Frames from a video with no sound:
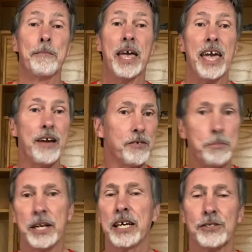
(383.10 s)

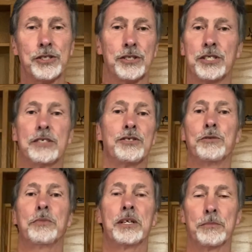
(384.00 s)
Everybody else just gives you
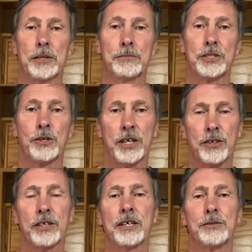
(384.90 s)
minimums. So I
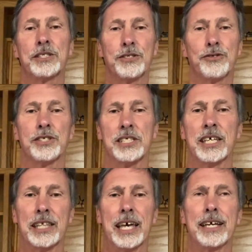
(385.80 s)
thought that was
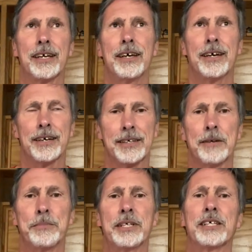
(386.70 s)
interesting that a
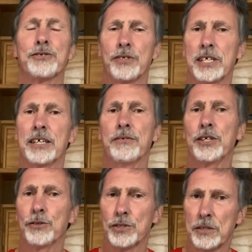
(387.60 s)
company that's really giving
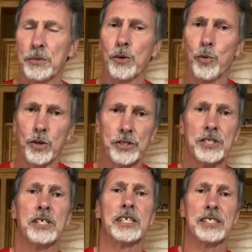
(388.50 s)
you some of the
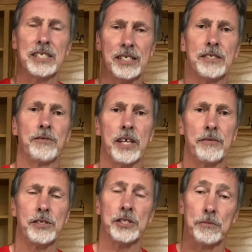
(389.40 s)
worst excessive
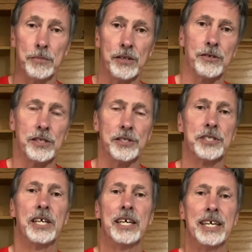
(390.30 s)
levels of minerals
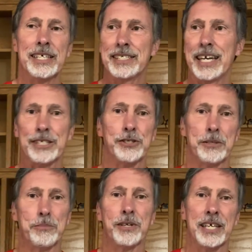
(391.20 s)
is actually
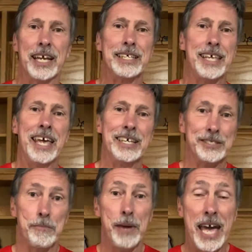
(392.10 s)
putting it as
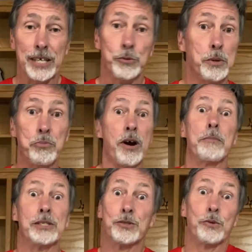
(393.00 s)
a max. We
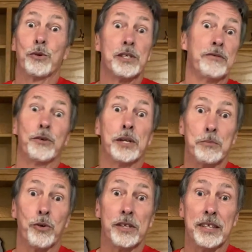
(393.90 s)
promise we won't give you any
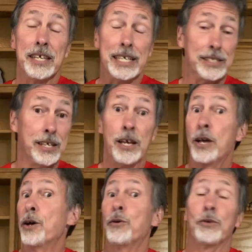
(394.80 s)
more than this.
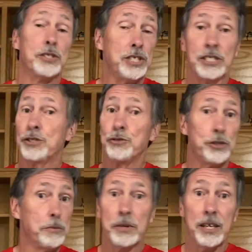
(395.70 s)
Well, geez, you
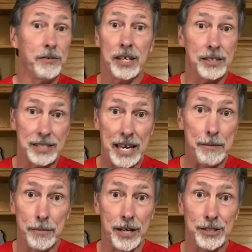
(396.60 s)
shouldn't be giving us that
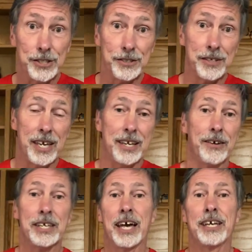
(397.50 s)
much. Okay, now
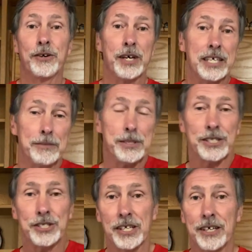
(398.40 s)
I know I keep
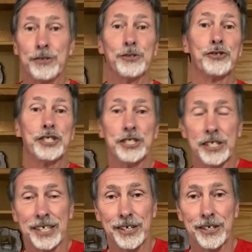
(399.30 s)
touching on nutrition
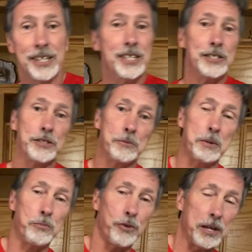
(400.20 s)
here, so let me
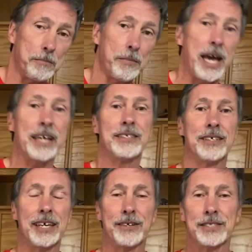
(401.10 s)
bring it back to the
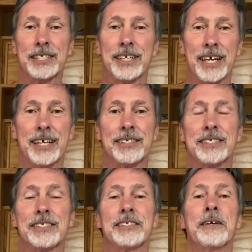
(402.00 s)
guaranteed
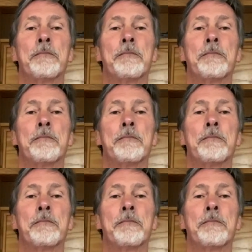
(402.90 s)
analysis.